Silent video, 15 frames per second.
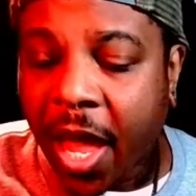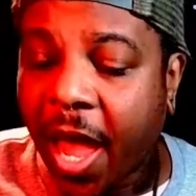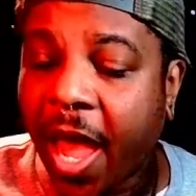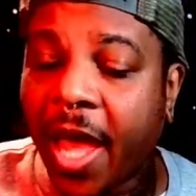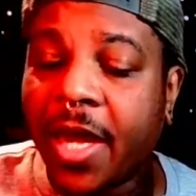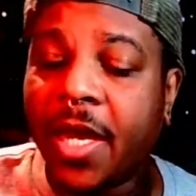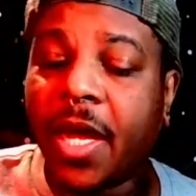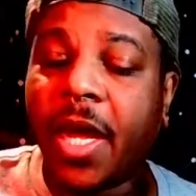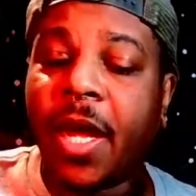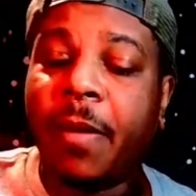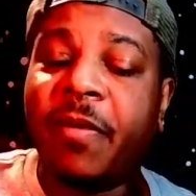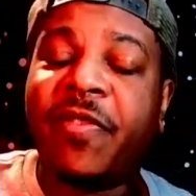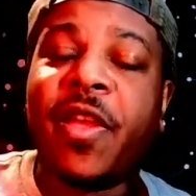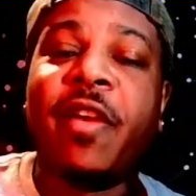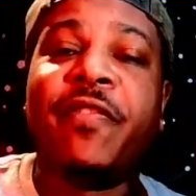and
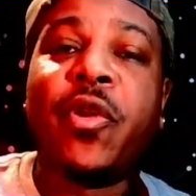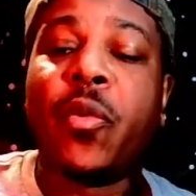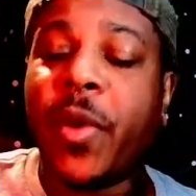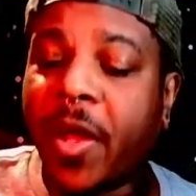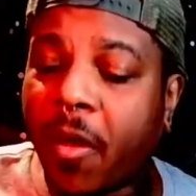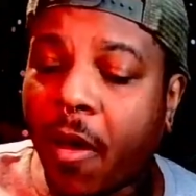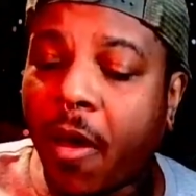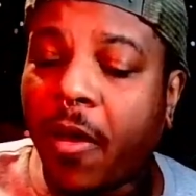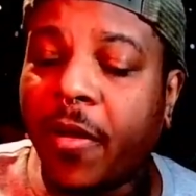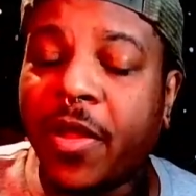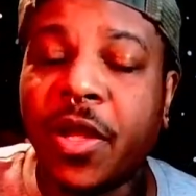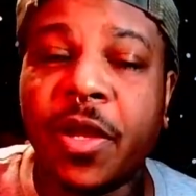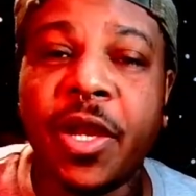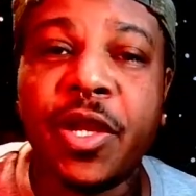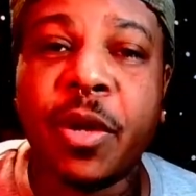um, if you, if you recall,
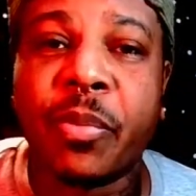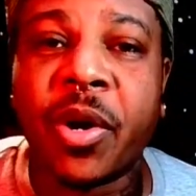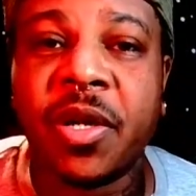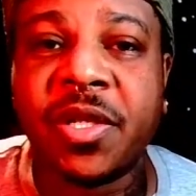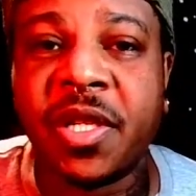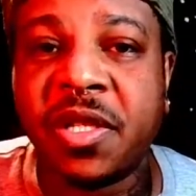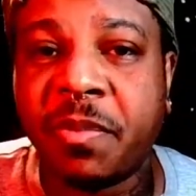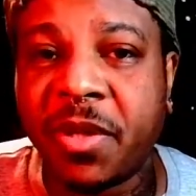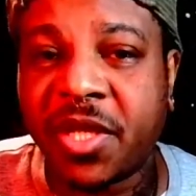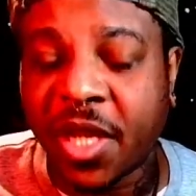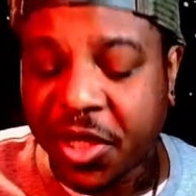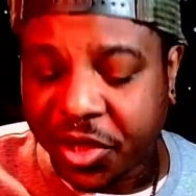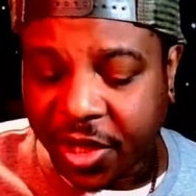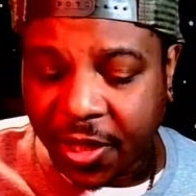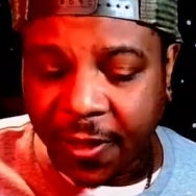you, in your person's
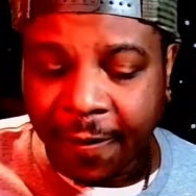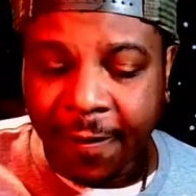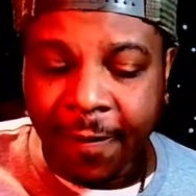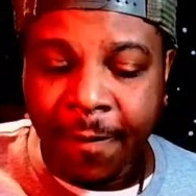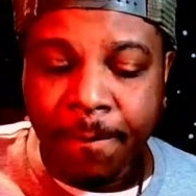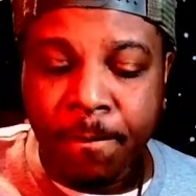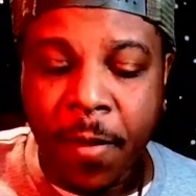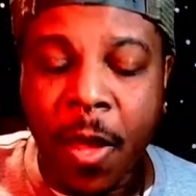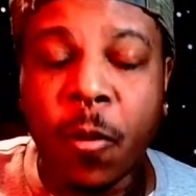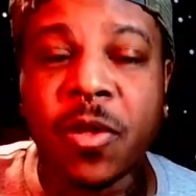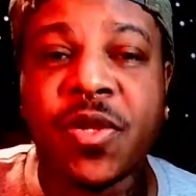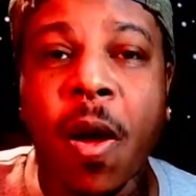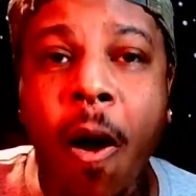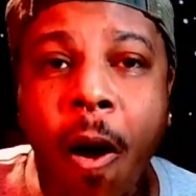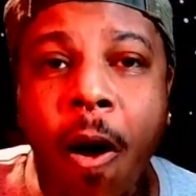position, it
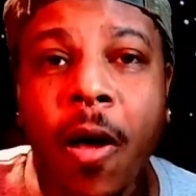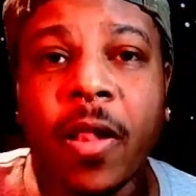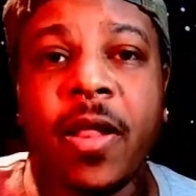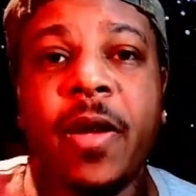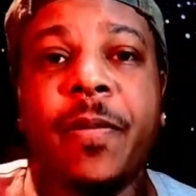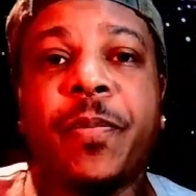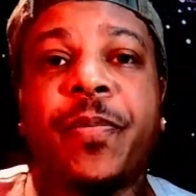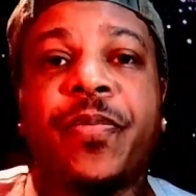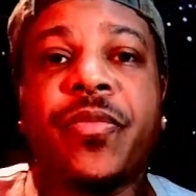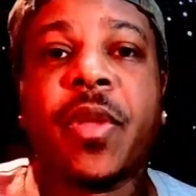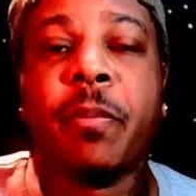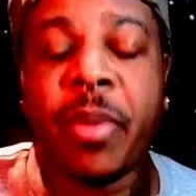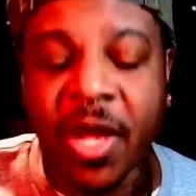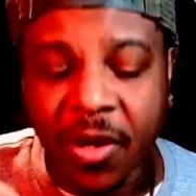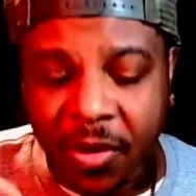was all
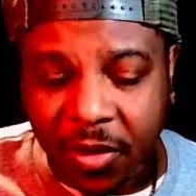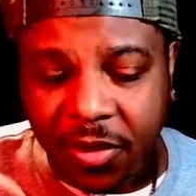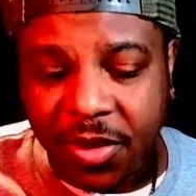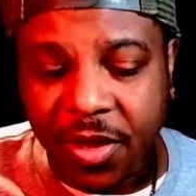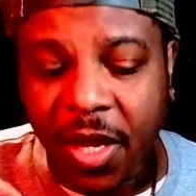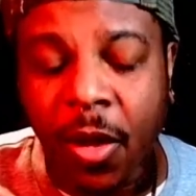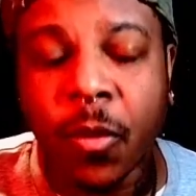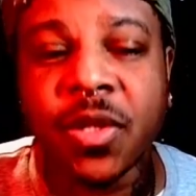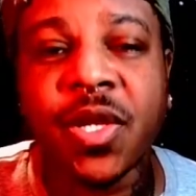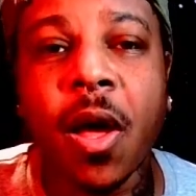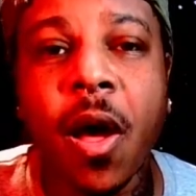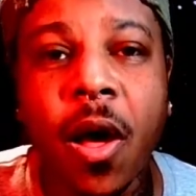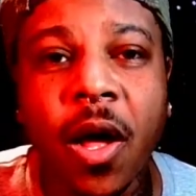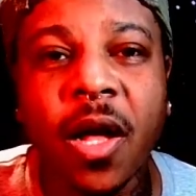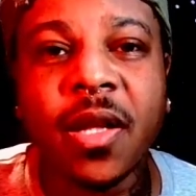Pentacles. It was
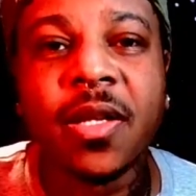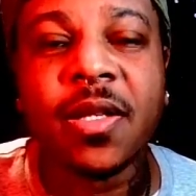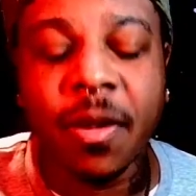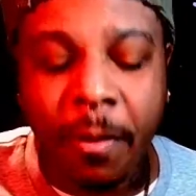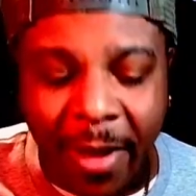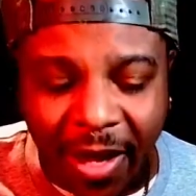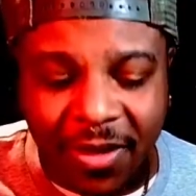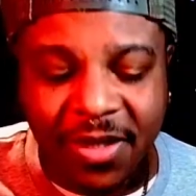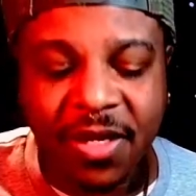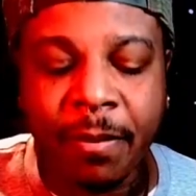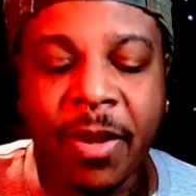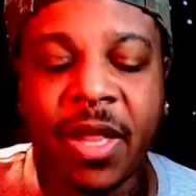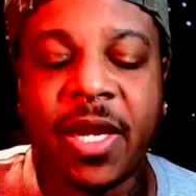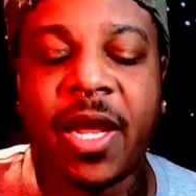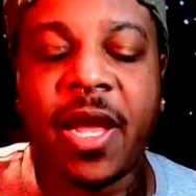all about
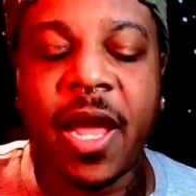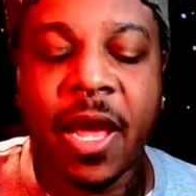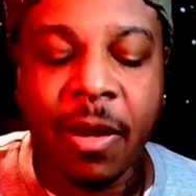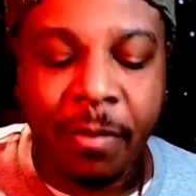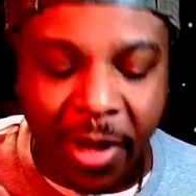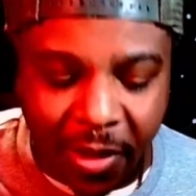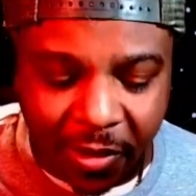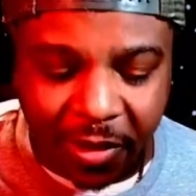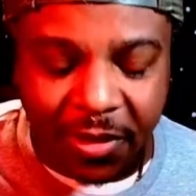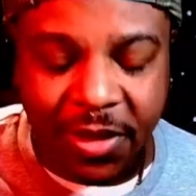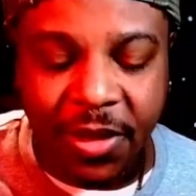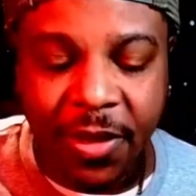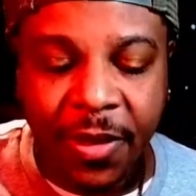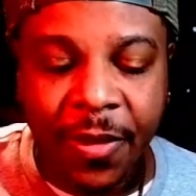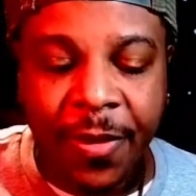stability and
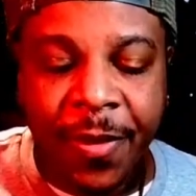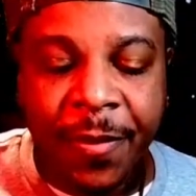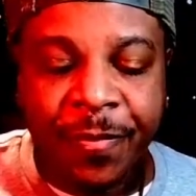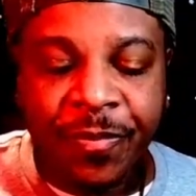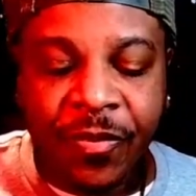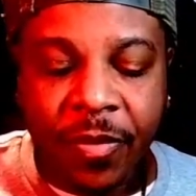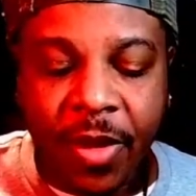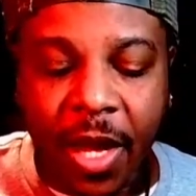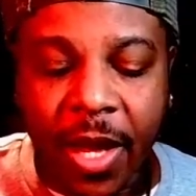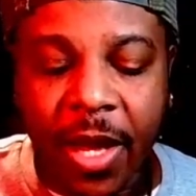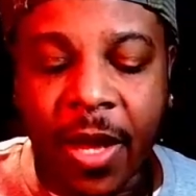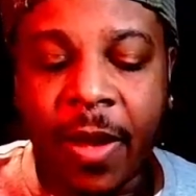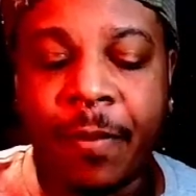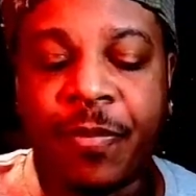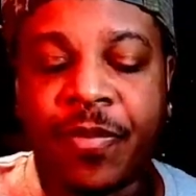Pentacles.
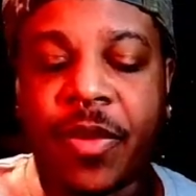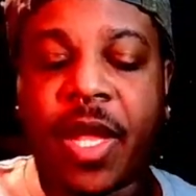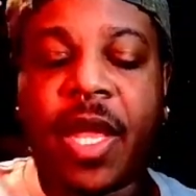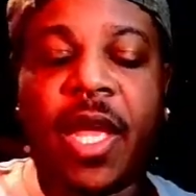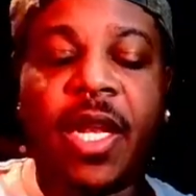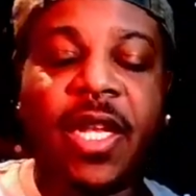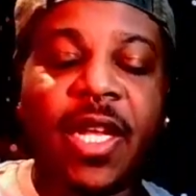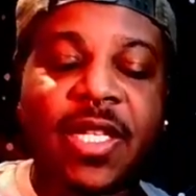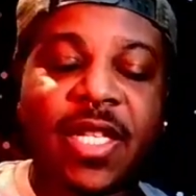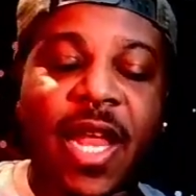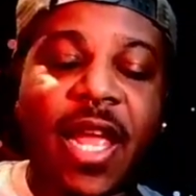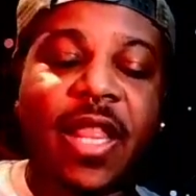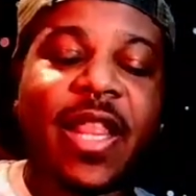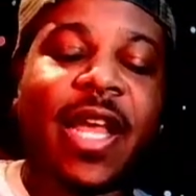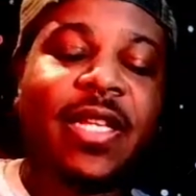Um, it looks
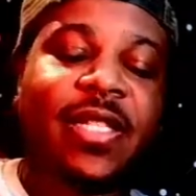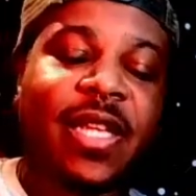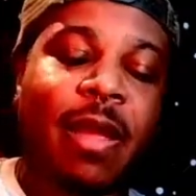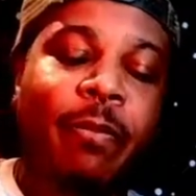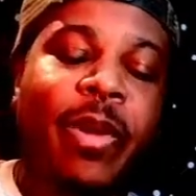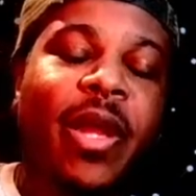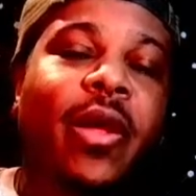like that same